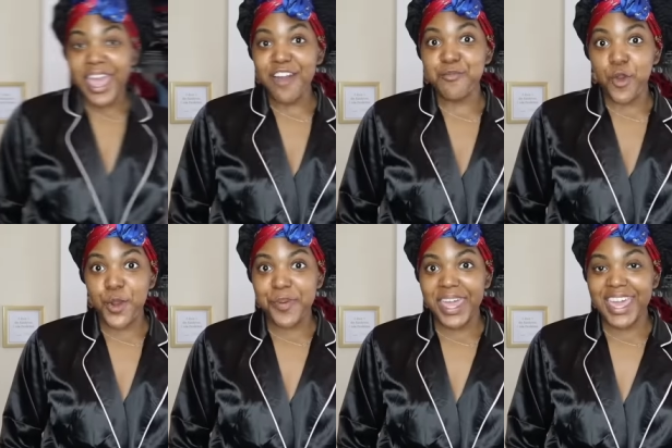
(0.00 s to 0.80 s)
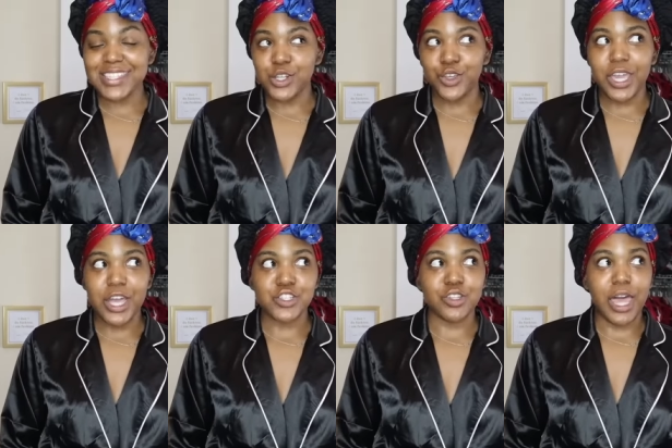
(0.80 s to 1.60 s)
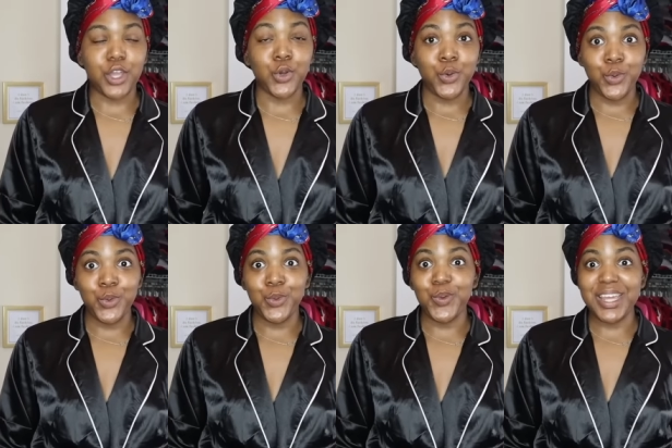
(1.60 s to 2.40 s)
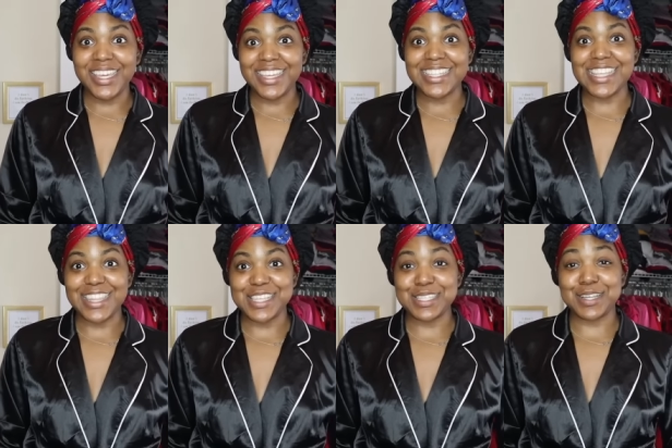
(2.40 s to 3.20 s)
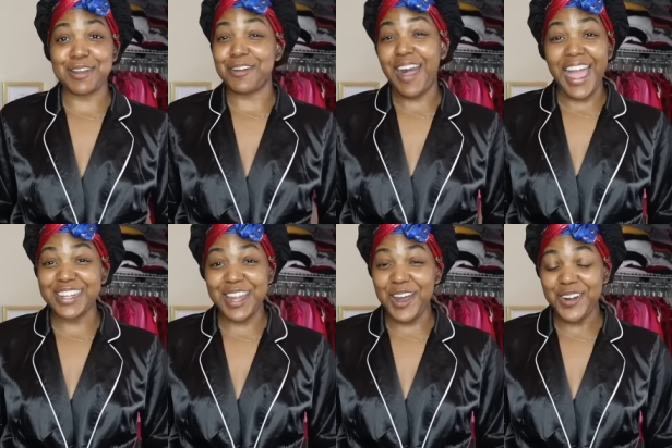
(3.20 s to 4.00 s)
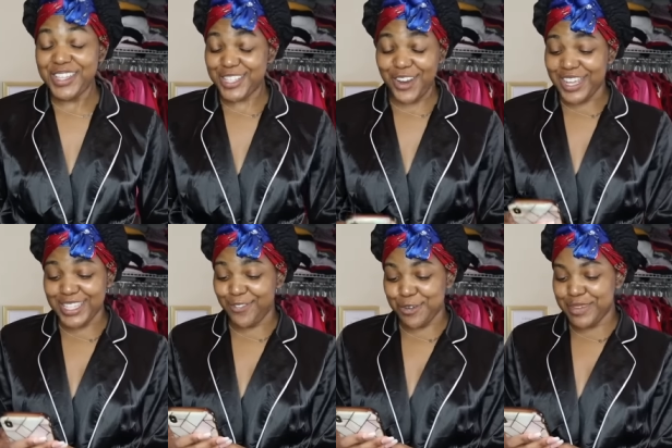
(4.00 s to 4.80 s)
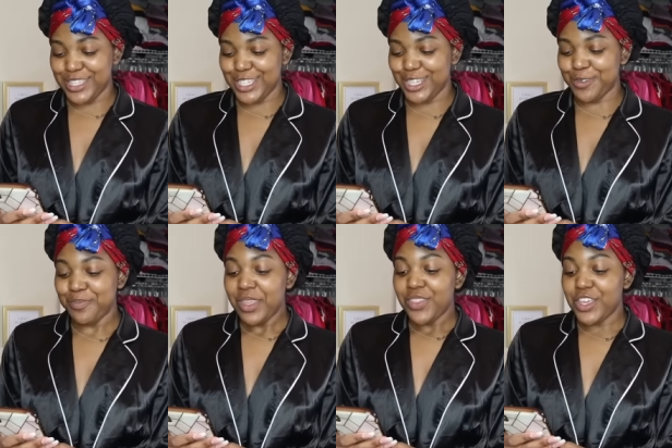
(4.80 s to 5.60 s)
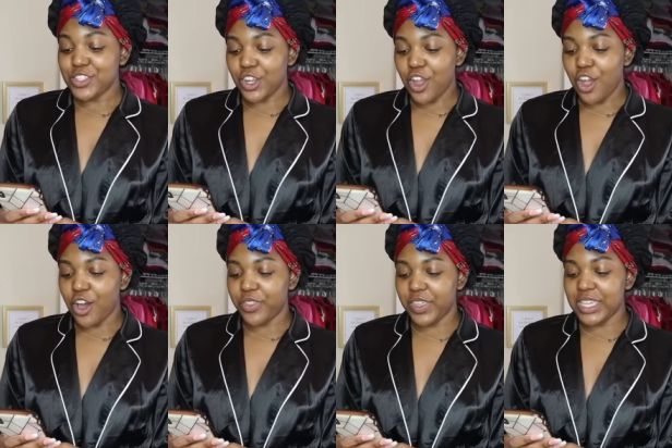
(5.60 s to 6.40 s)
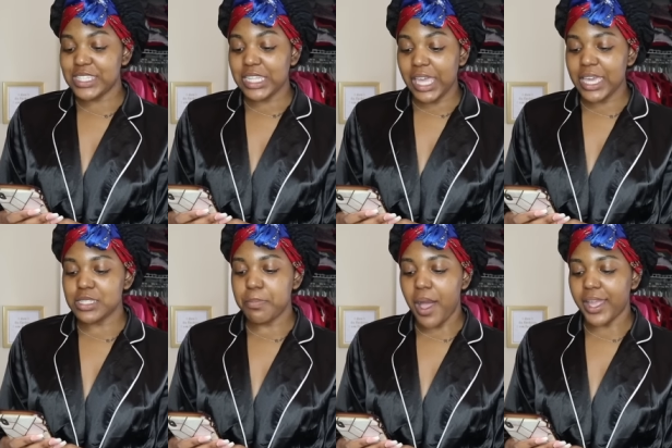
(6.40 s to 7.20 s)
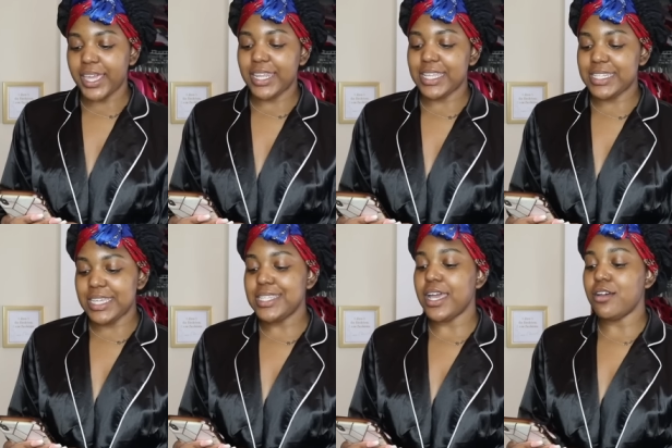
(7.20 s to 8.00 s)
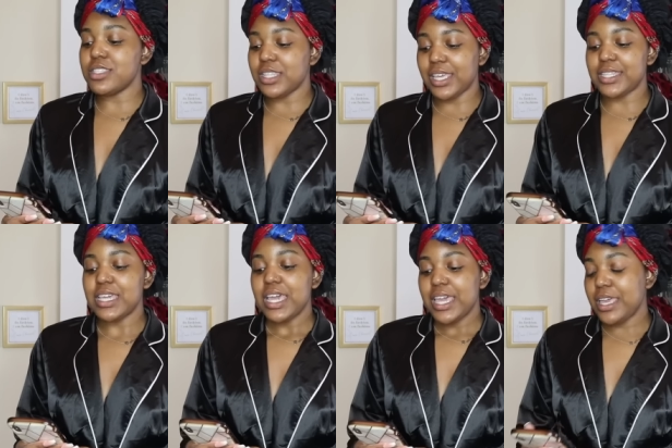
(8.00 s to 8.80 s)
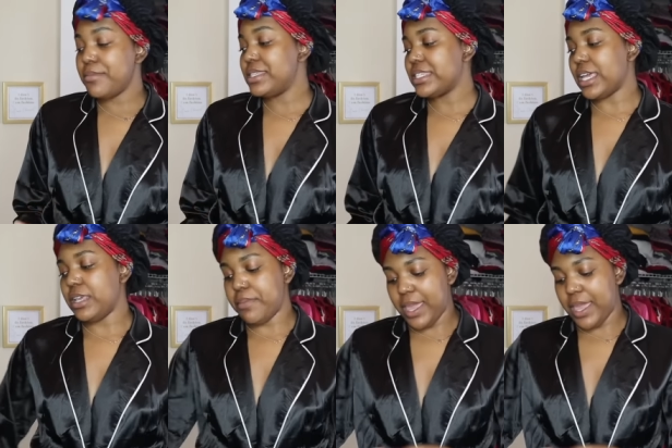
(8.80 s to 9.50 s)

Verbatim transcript: we have more pants. I know you guys are like, who is this girl? I know, it's crazy for me too. These are called the slant pocket detail slit hem skinny